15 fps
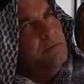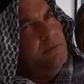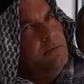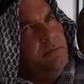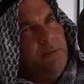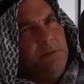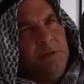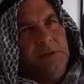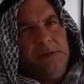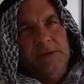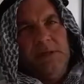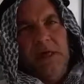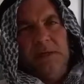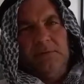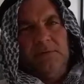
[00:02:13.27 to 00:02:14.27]
well, maybe
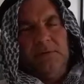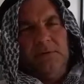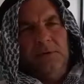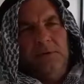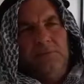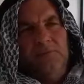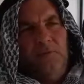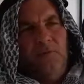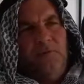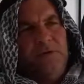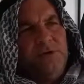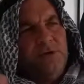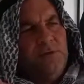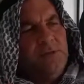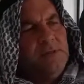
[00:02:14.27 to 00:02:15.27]
he's not on a
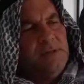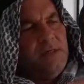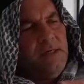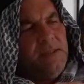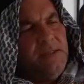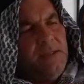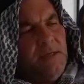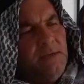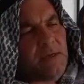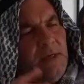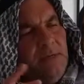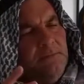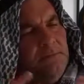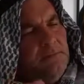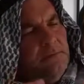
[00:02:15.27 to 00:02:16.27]
professional side.
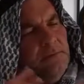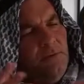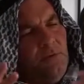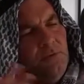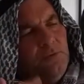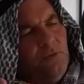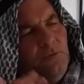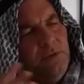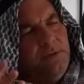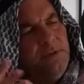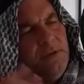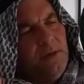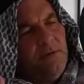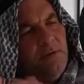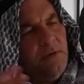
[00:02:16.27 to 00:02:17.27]
I don't know what
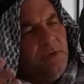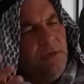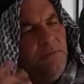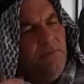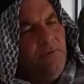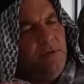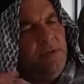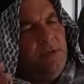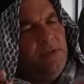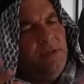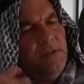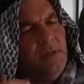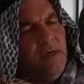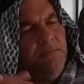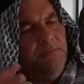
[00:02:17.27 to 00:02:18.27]
the hierarchy within
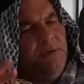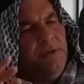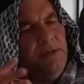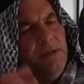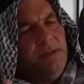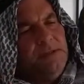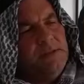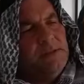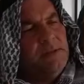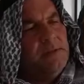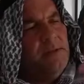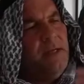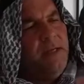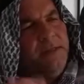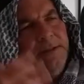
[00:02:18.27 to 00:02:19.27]
the company is
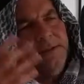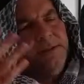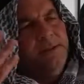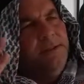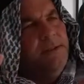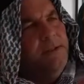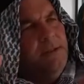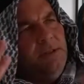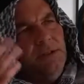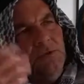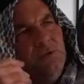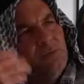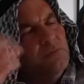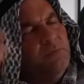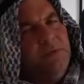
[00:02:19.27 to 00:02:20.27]
like. He
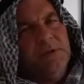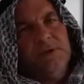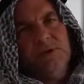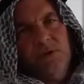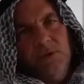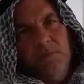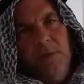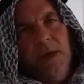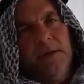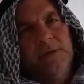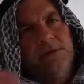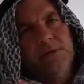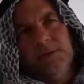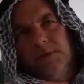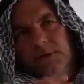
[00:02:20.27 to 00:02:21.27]
used to be the general
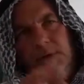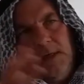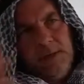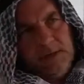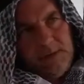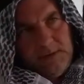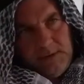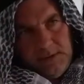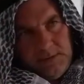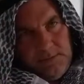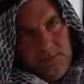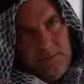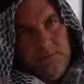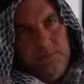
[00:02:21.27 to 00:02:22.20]
manager, and that's